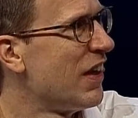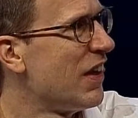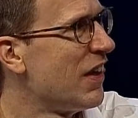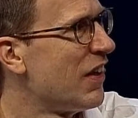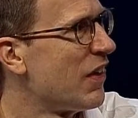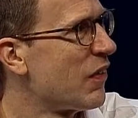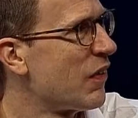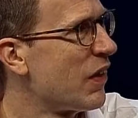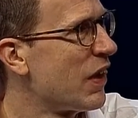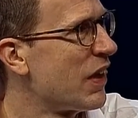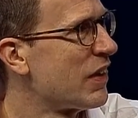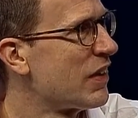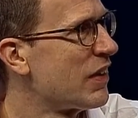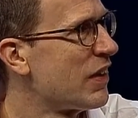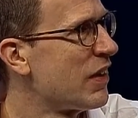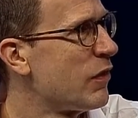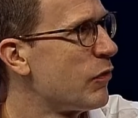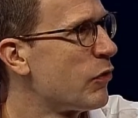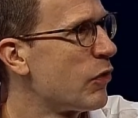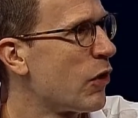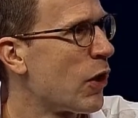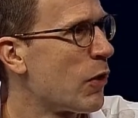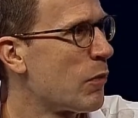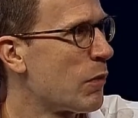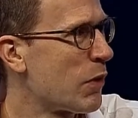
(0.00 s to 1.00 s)
right? If
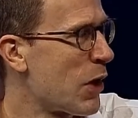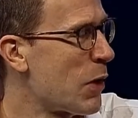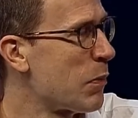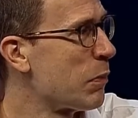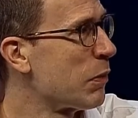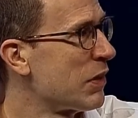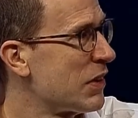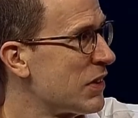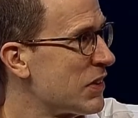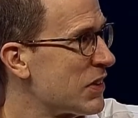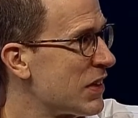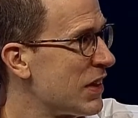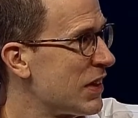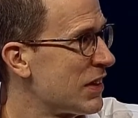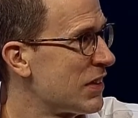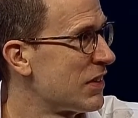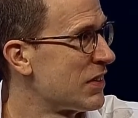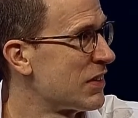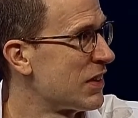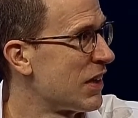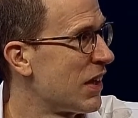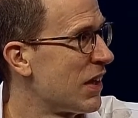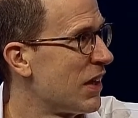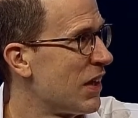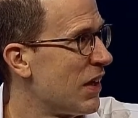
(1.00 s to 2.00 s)
you are a monopolist, let us
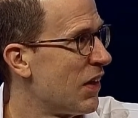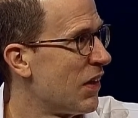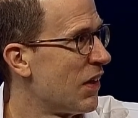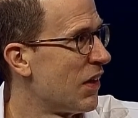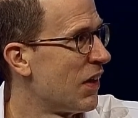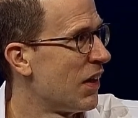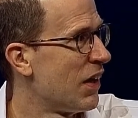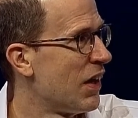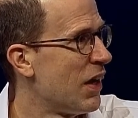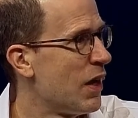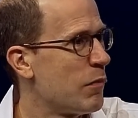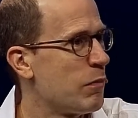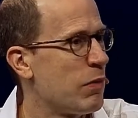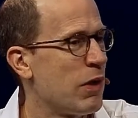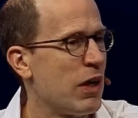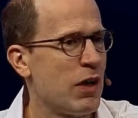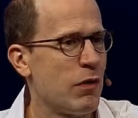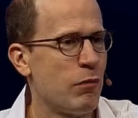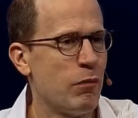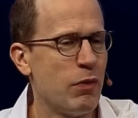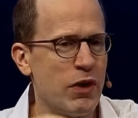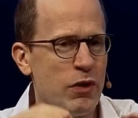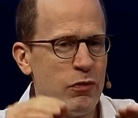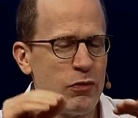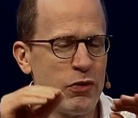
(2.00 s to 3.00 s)
say. But,
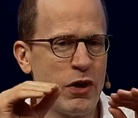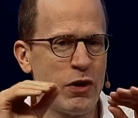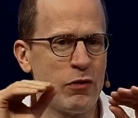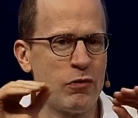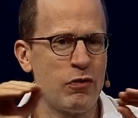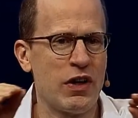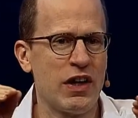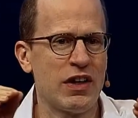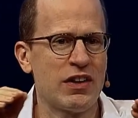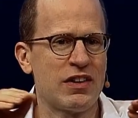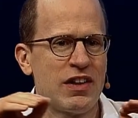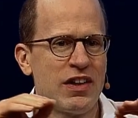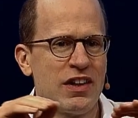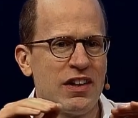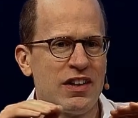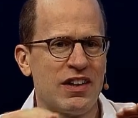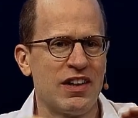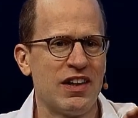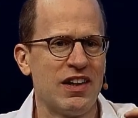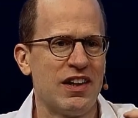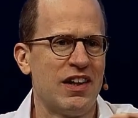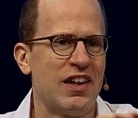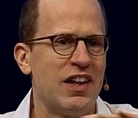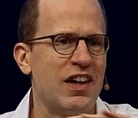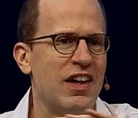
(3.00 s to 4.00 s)
but if you are fighting
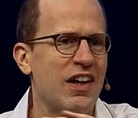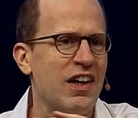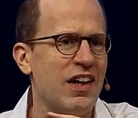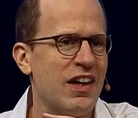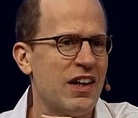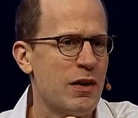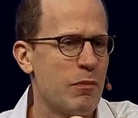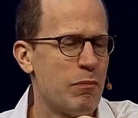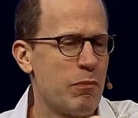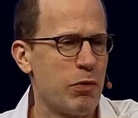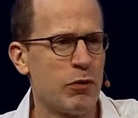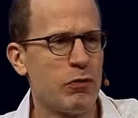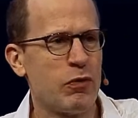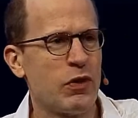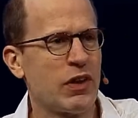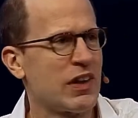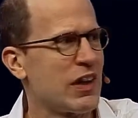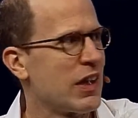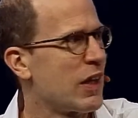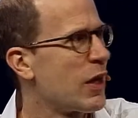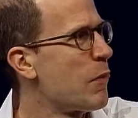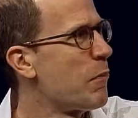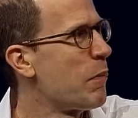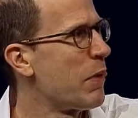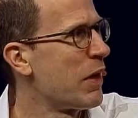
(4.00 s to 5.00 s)
in a perfectly
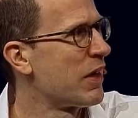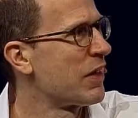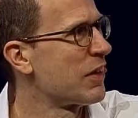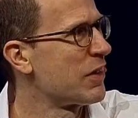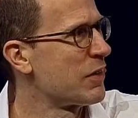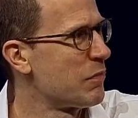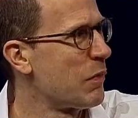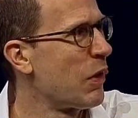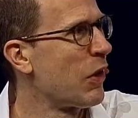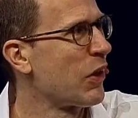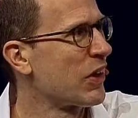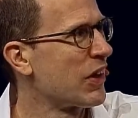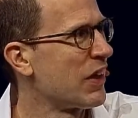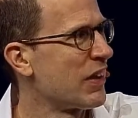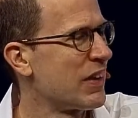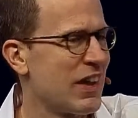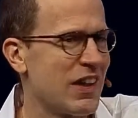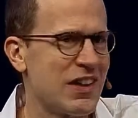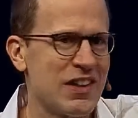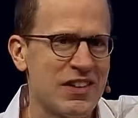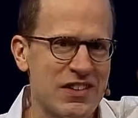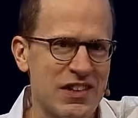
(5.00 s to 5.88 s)
competitive market, anything